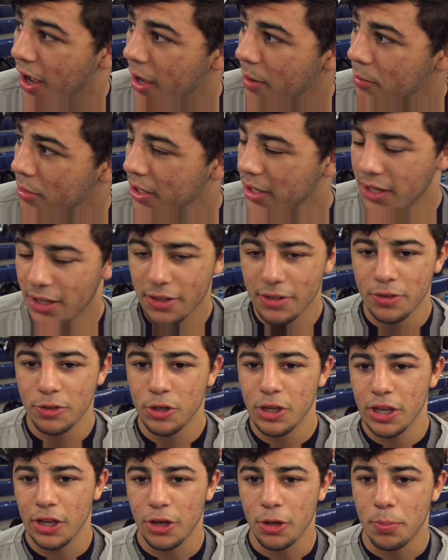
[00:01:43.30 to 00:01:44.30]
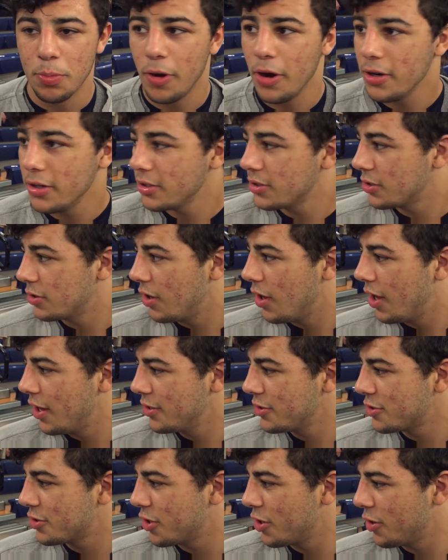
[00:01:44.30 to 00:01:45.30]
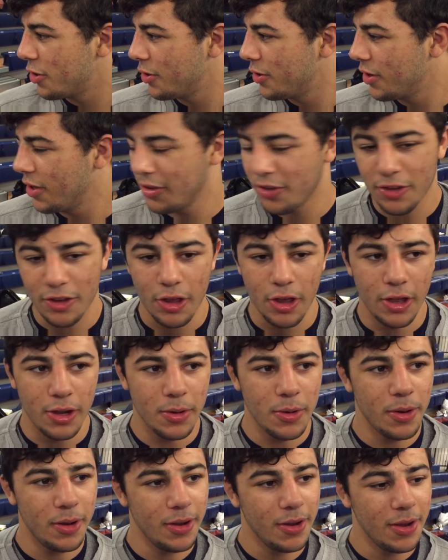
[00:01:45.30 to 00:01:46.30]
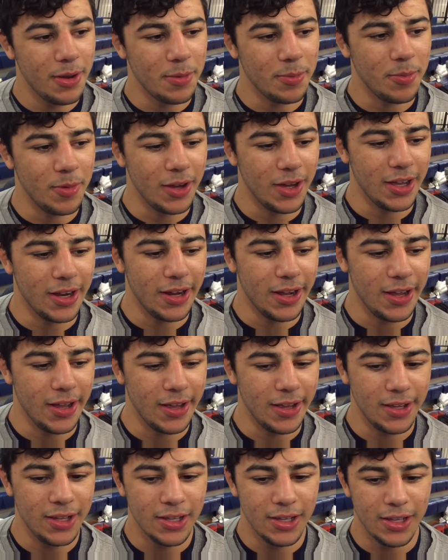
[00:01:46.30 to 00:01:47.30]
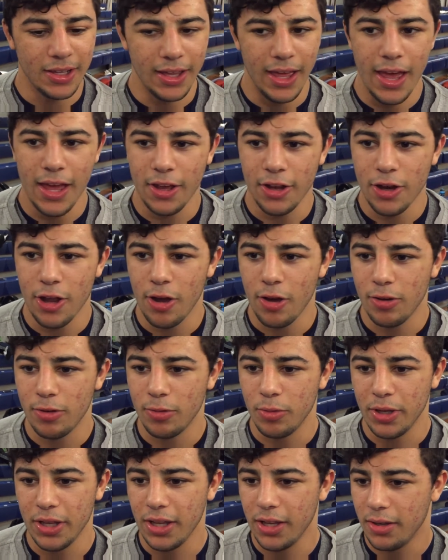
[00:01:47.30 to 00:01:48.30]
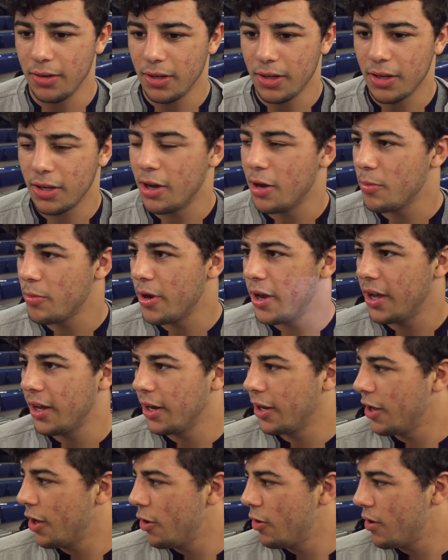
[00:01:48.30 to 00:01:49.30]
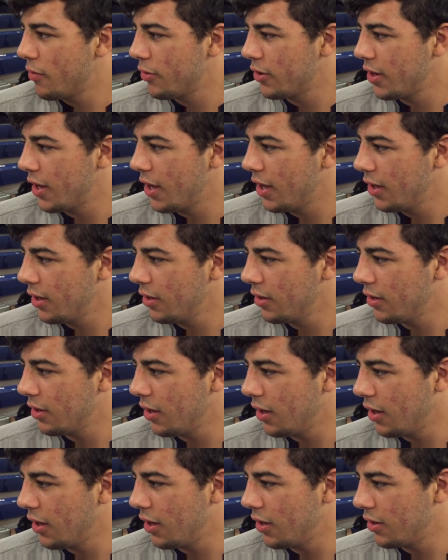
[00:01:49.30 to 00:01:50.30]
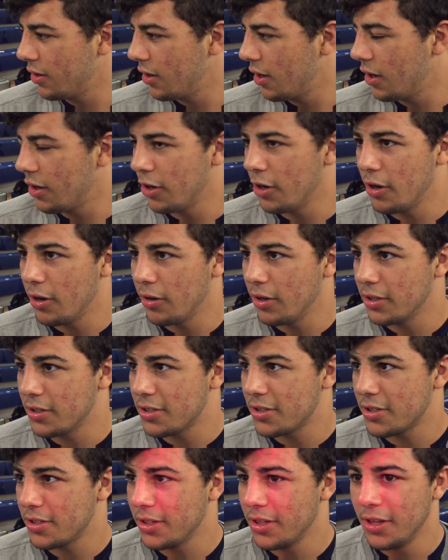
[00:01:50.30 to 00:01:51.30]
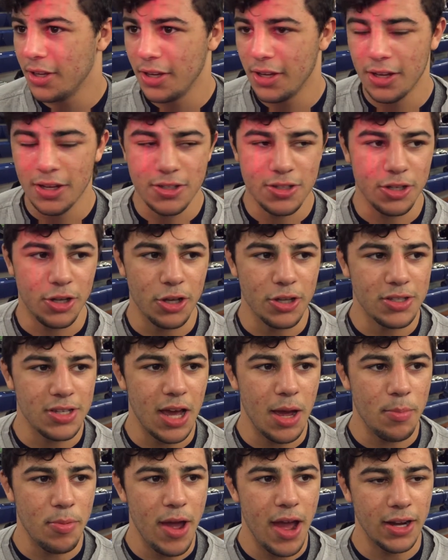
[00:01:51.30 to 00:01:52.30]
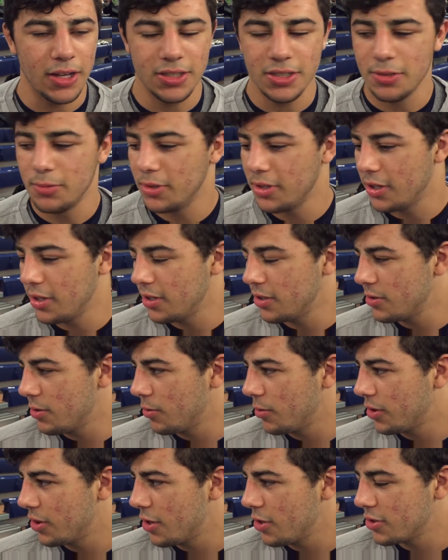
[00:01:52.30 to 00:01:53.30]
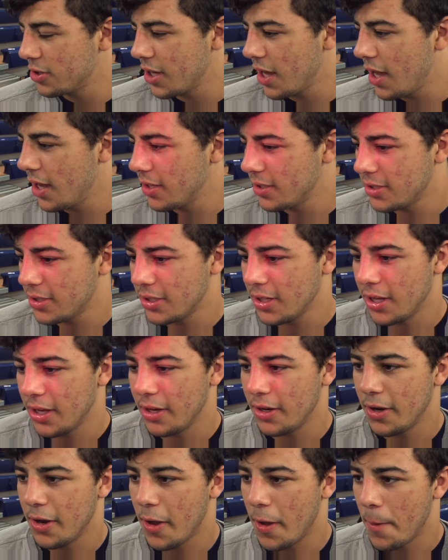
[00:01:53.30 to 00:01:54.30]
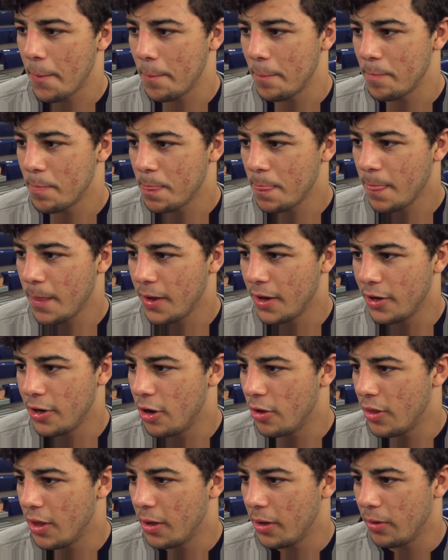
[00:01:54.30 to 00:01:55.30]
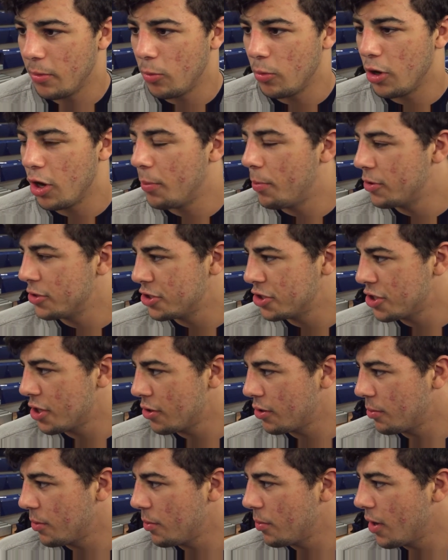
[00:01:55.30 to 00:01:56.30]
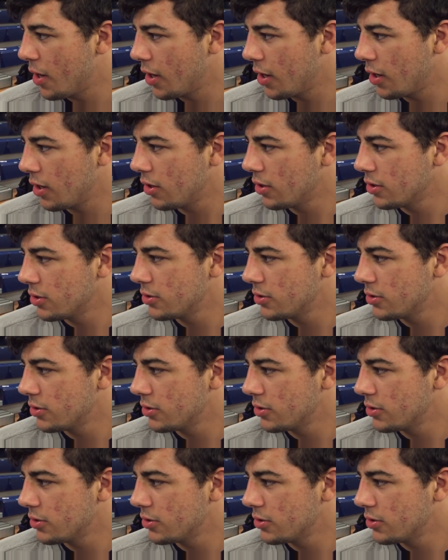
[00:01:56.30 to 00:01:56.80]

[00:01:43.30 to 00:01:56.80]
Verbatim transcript: I mean, get good partners a lot, so that's good. but uh, yeah, you know, we come ready to go every day, and uh, you know, it's it's a good time practicing with the with those guys, and um, you know, they we all push each other to be better.